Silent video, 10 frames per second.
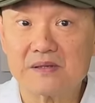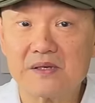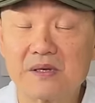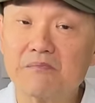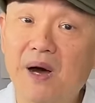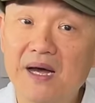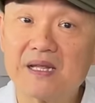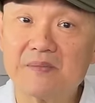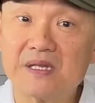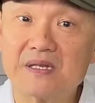You can buy
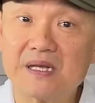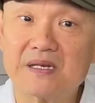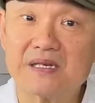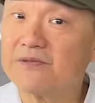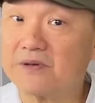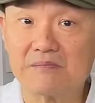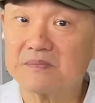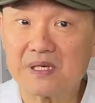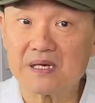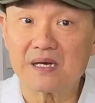them in different
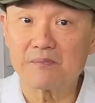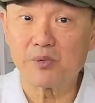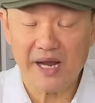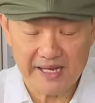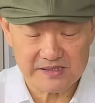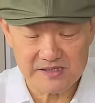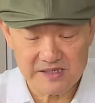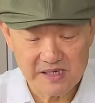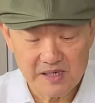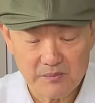brands,
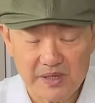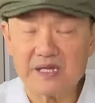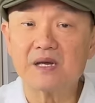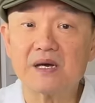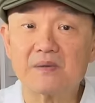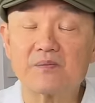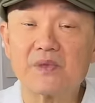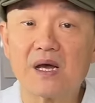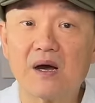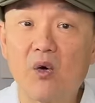but they're
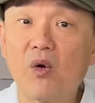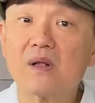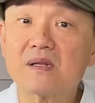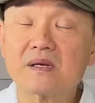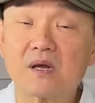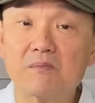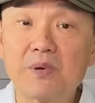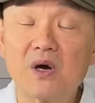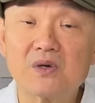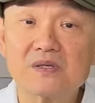oil
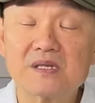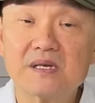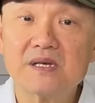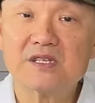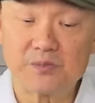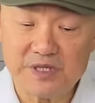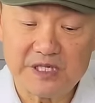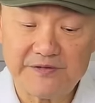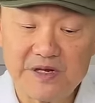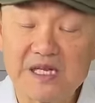composed
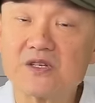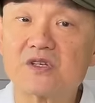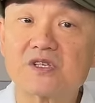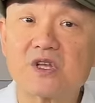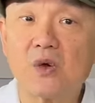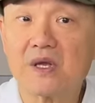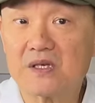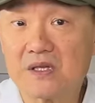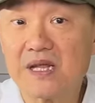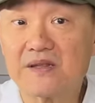specifically to soak
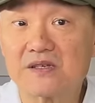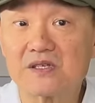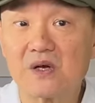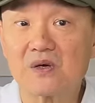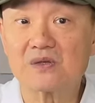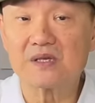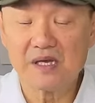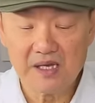into leather soles,